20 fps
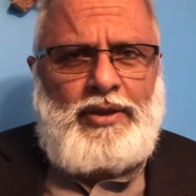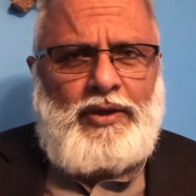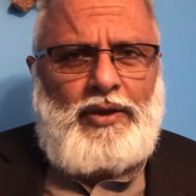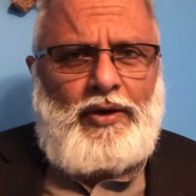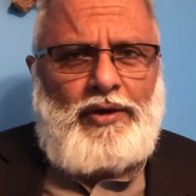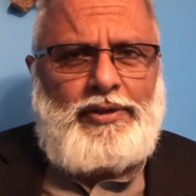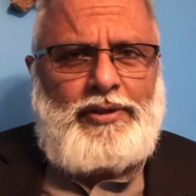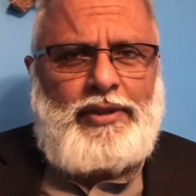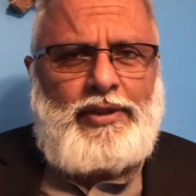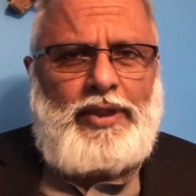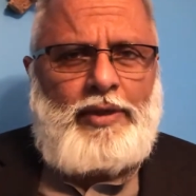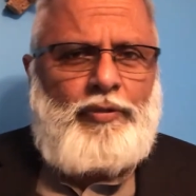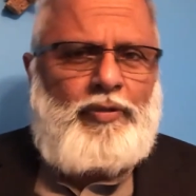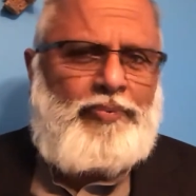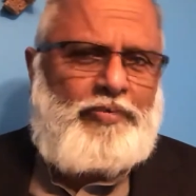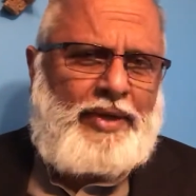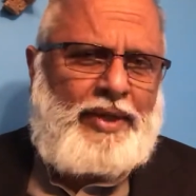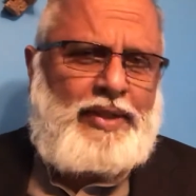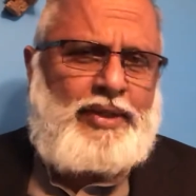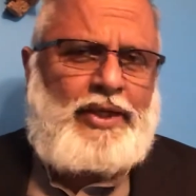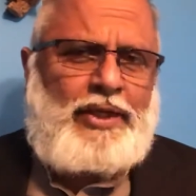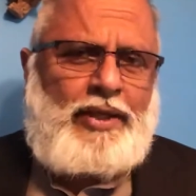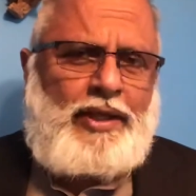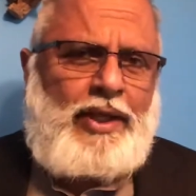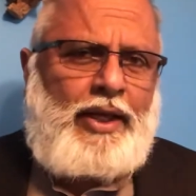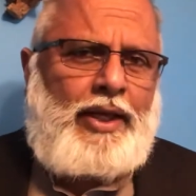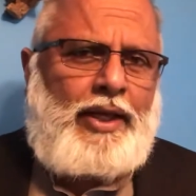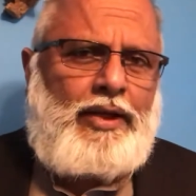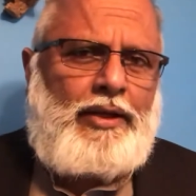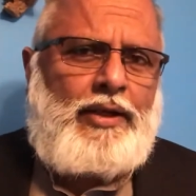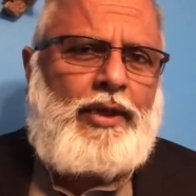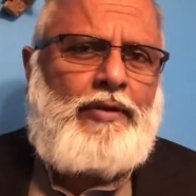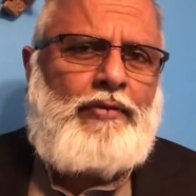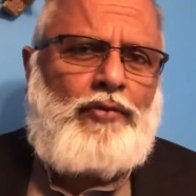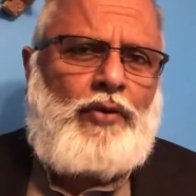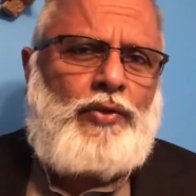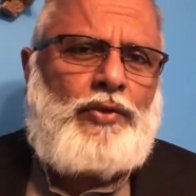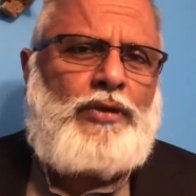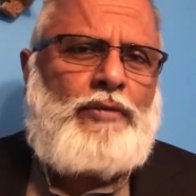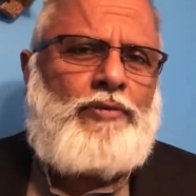until he repented at the end and
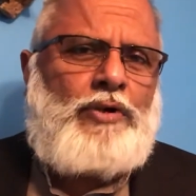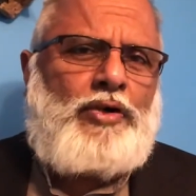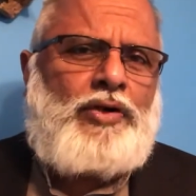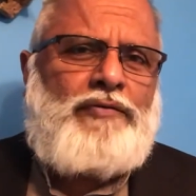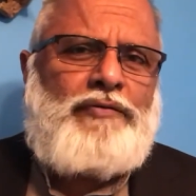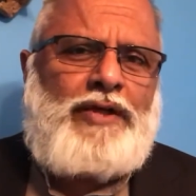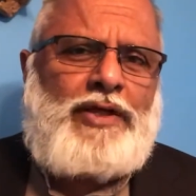wrote the book of